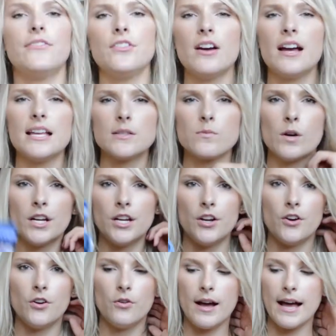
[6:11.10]
you guys want to
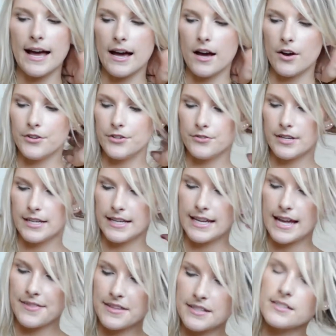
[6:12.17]
know how you can
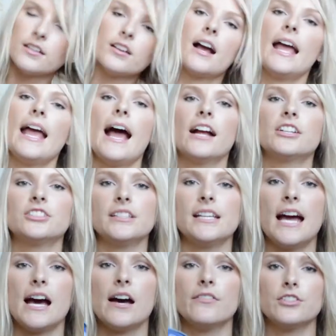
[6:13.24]
get this look, I actually
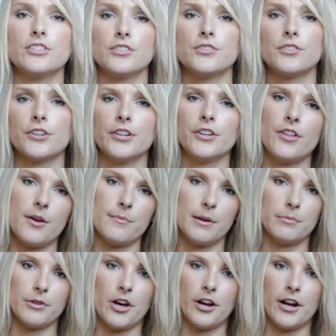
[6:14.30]
have a tutorial on
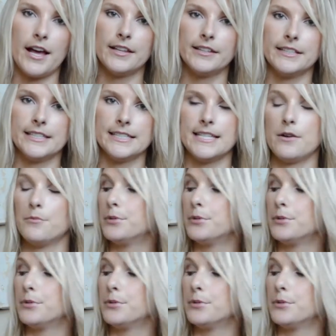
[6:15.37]
my blog. I'll link it down